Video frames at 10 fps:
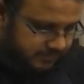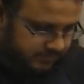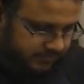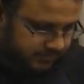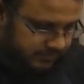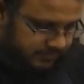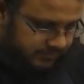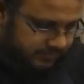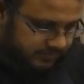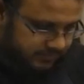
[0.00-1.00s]

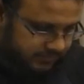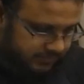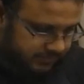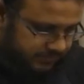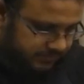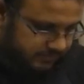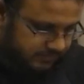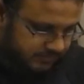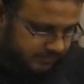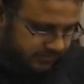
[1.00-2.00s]

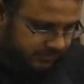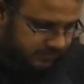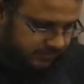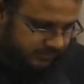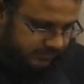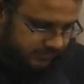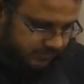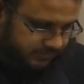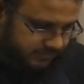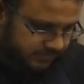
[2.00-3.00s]

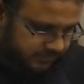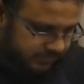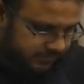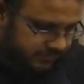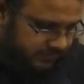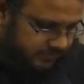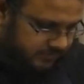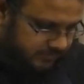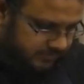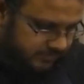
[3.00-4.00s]

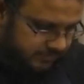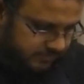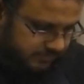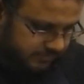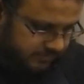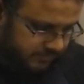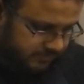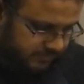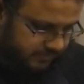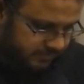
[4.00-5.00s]

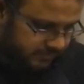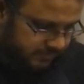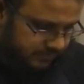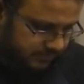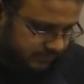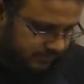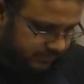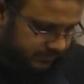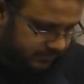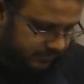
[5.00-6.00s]

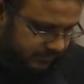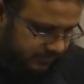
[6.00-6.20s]
No words are spoken by the person on screen.